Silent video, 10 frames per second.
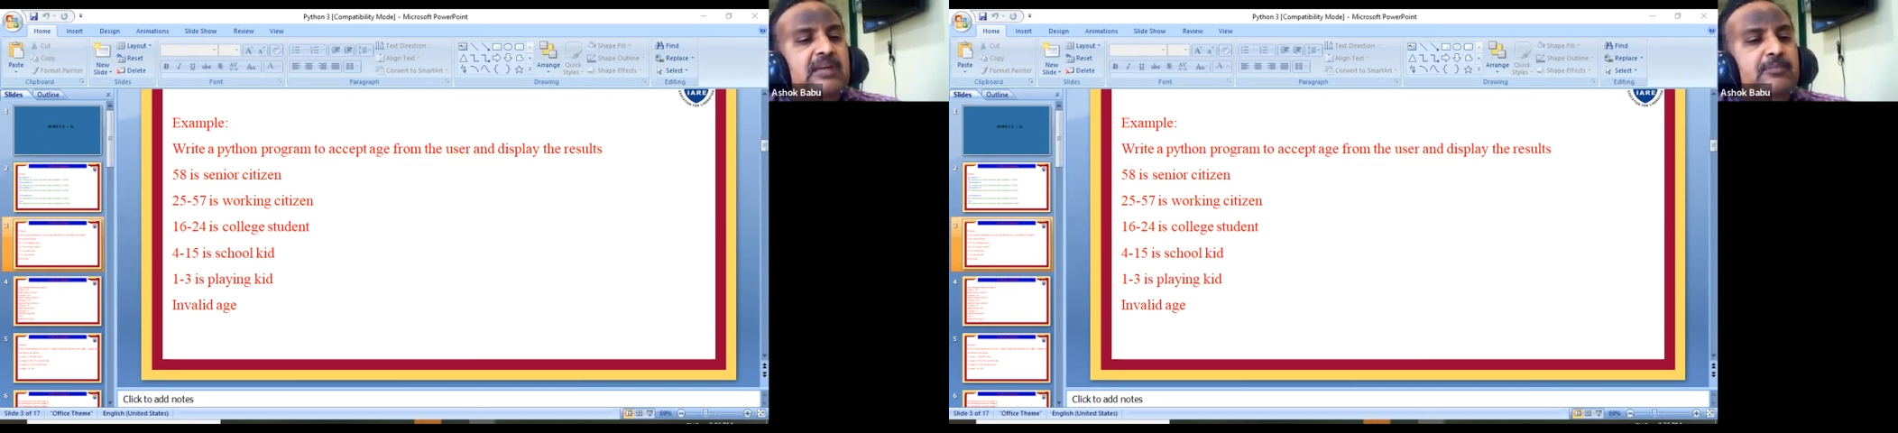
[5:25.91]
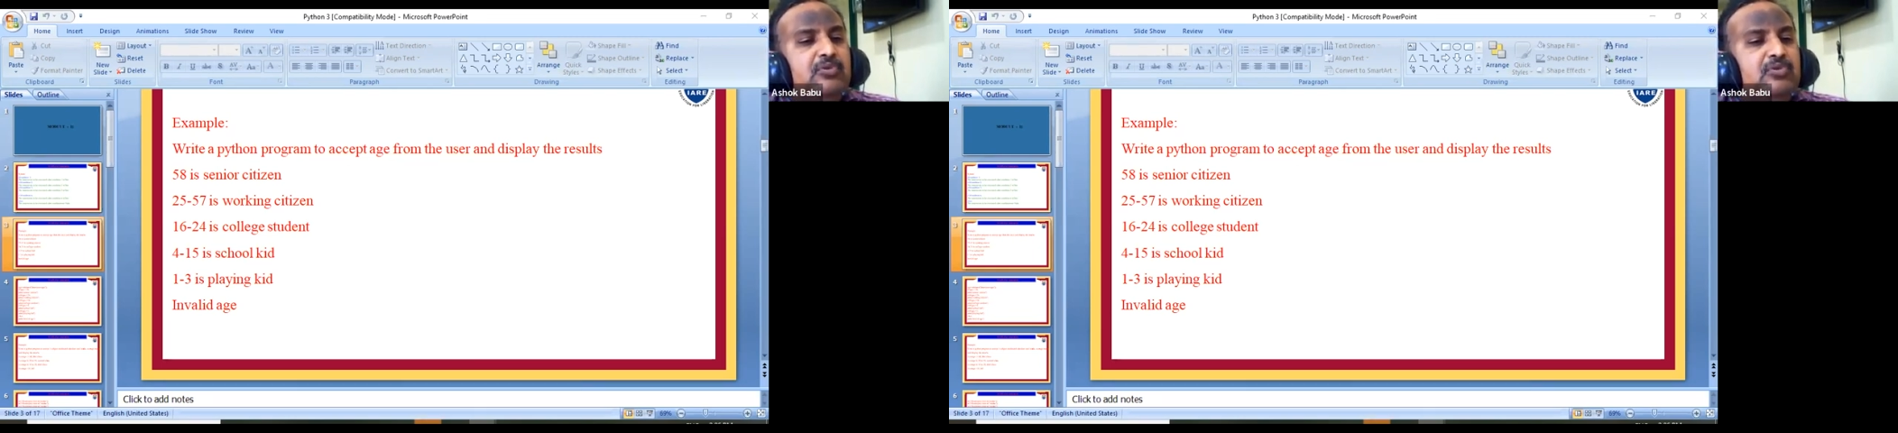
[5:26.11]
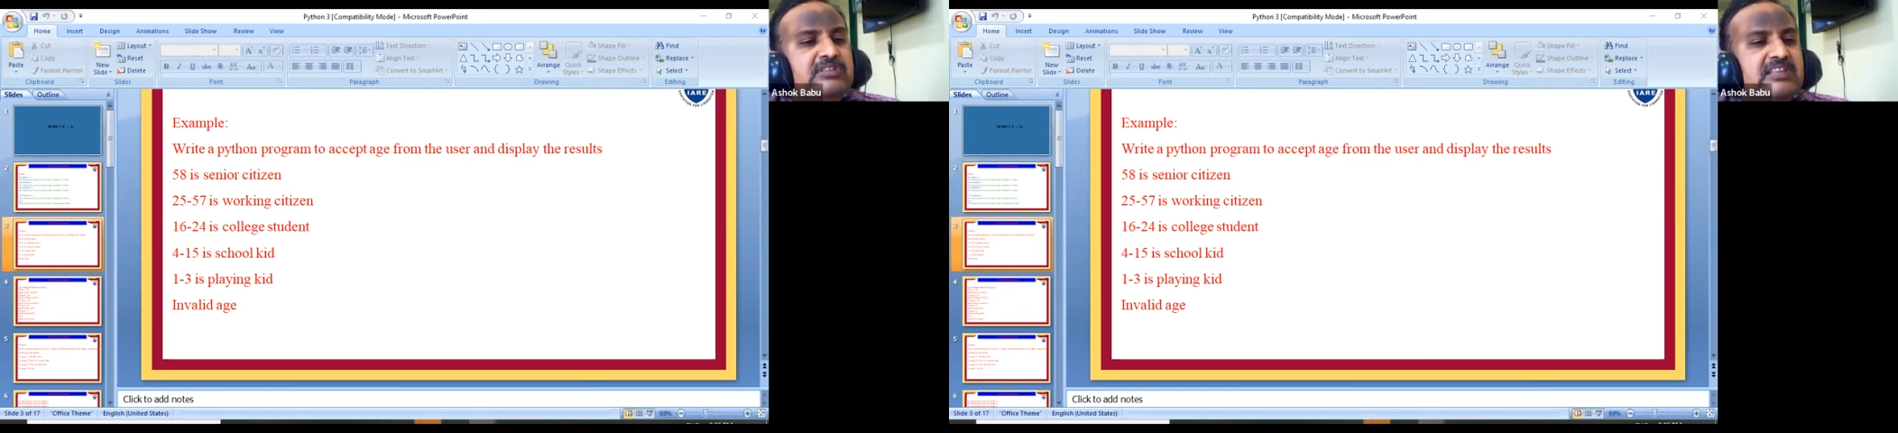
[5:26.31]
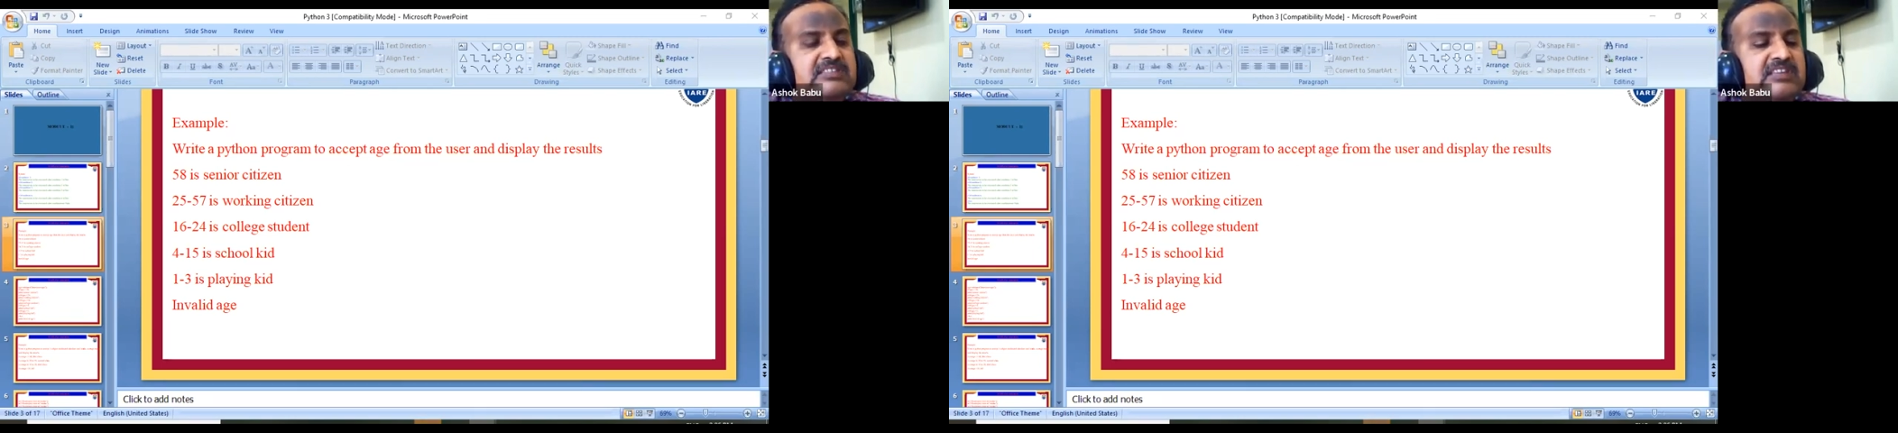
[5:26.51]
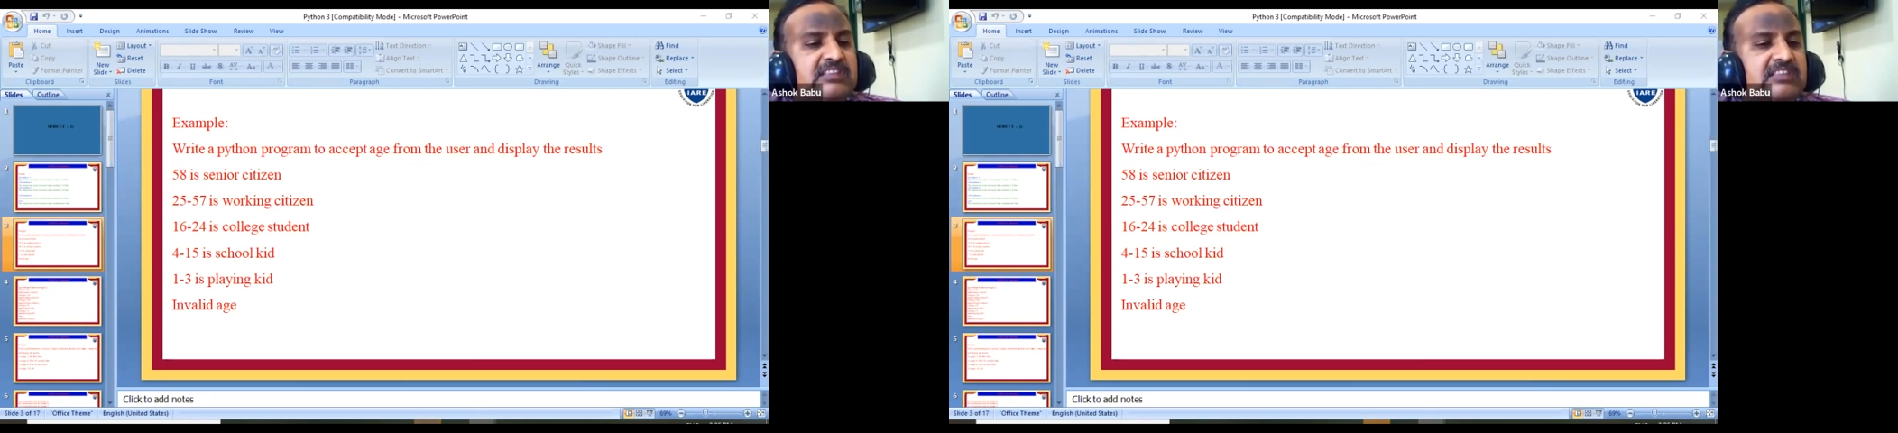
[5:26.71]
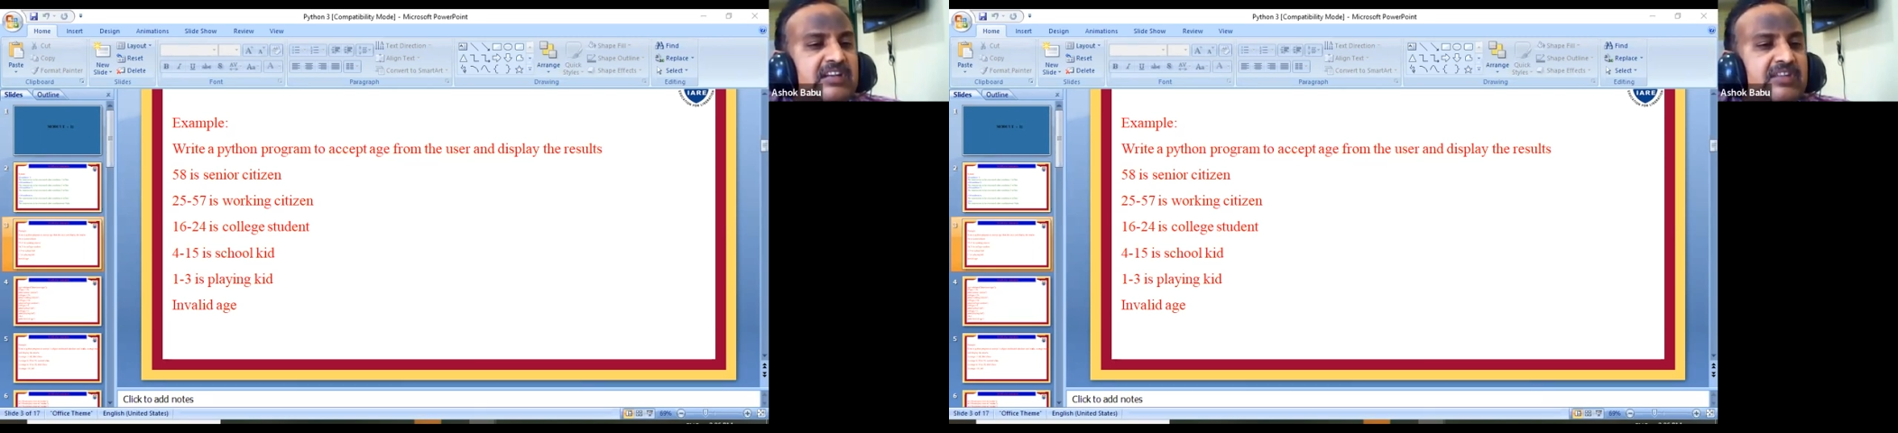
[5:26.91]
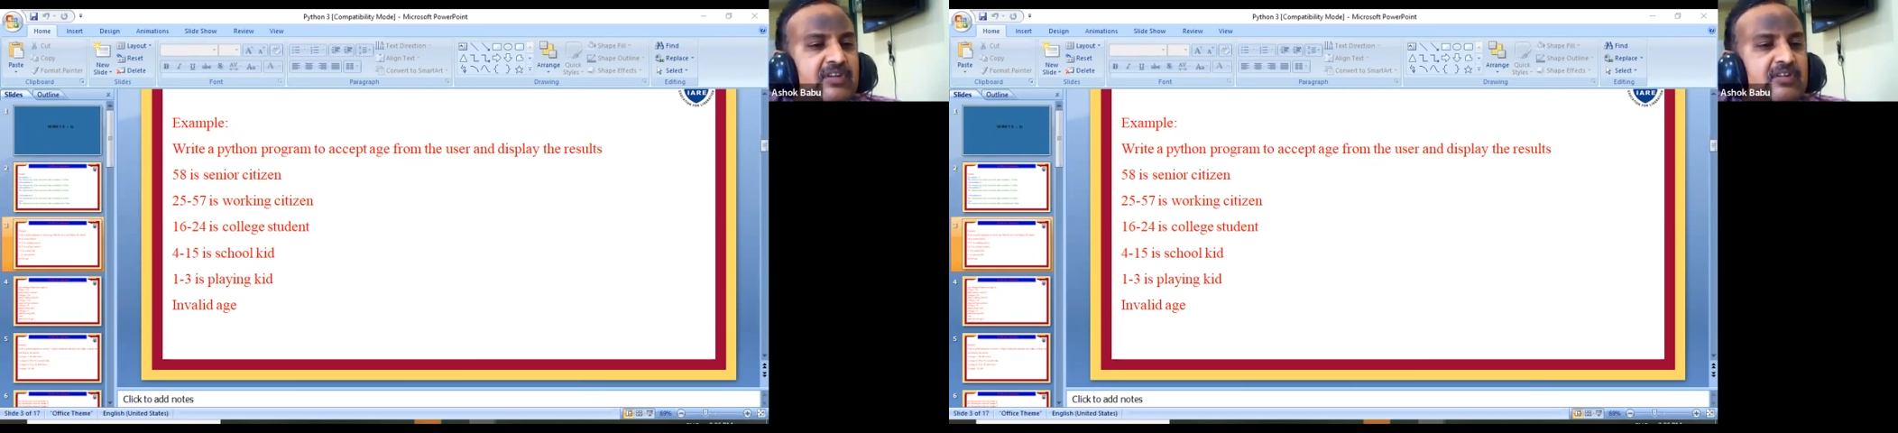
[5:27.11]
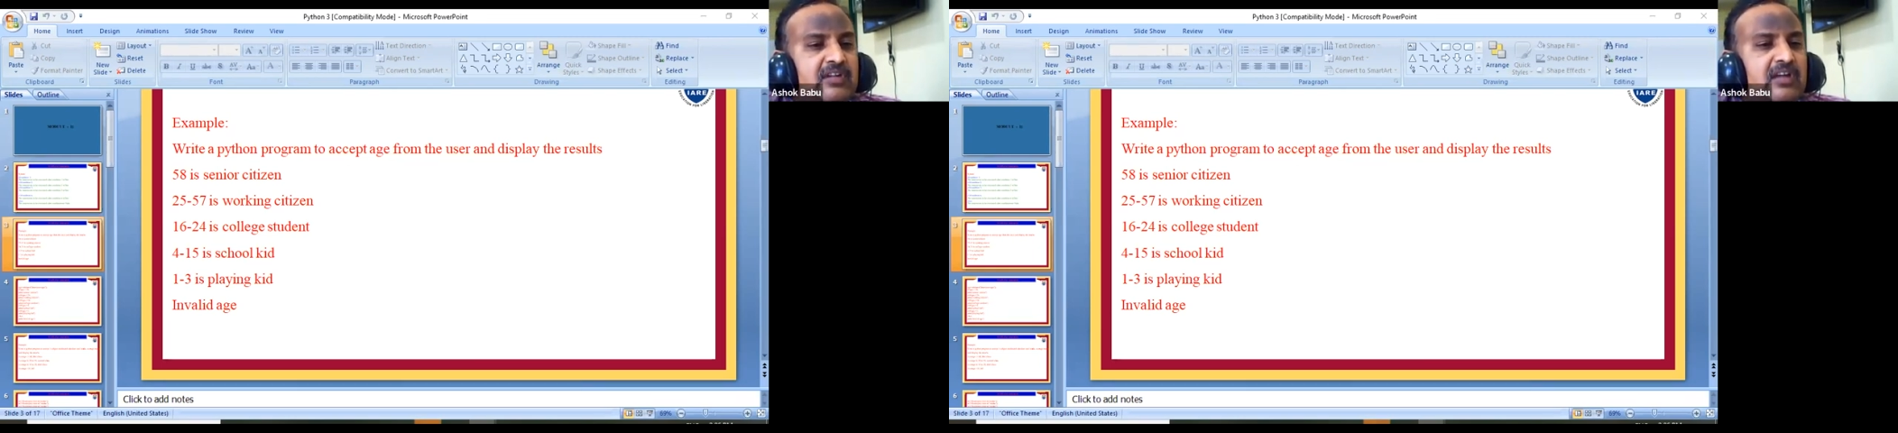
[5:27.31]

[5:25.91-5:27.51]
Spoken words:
M2 is less than 35